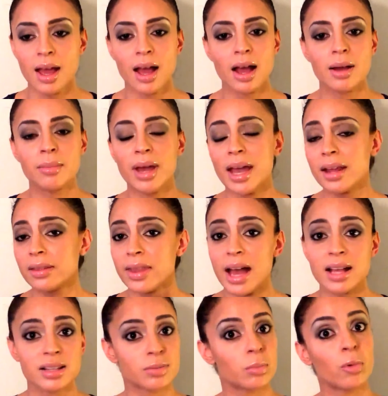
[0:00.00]
And
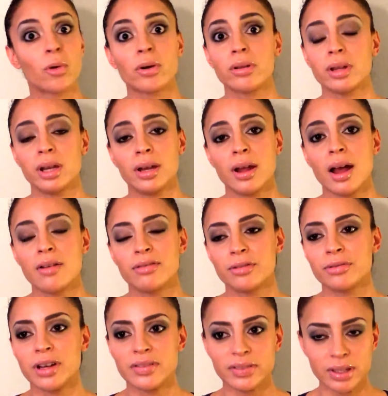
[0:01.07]
that's more than enough.
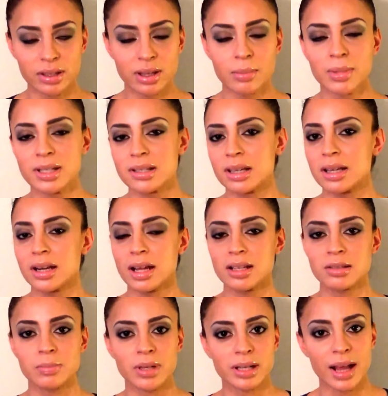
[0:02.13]
If I feel that my skin
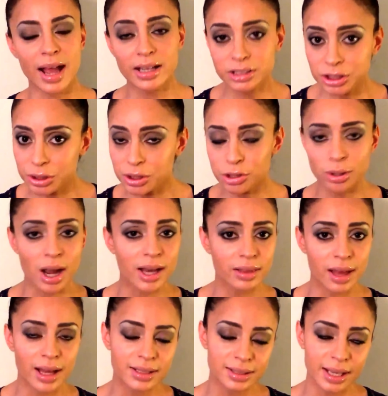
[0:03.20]
has been extra dry
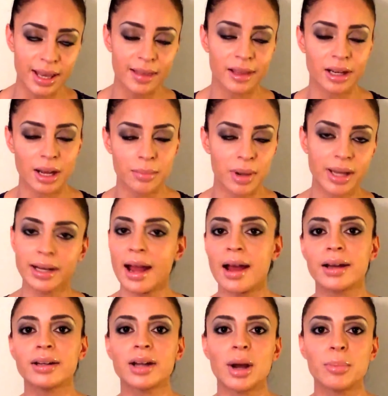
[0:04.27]
that day, then I might
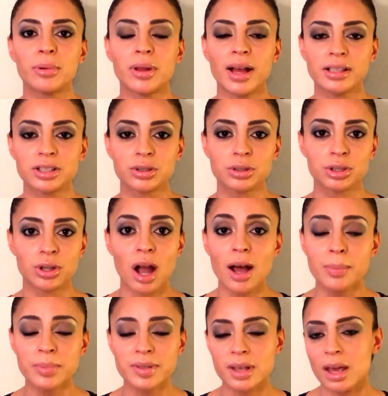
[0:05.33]
add a couple extra
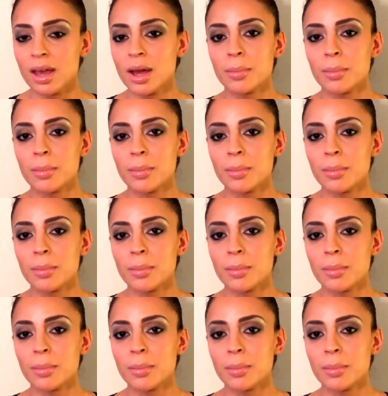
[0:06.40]
drops.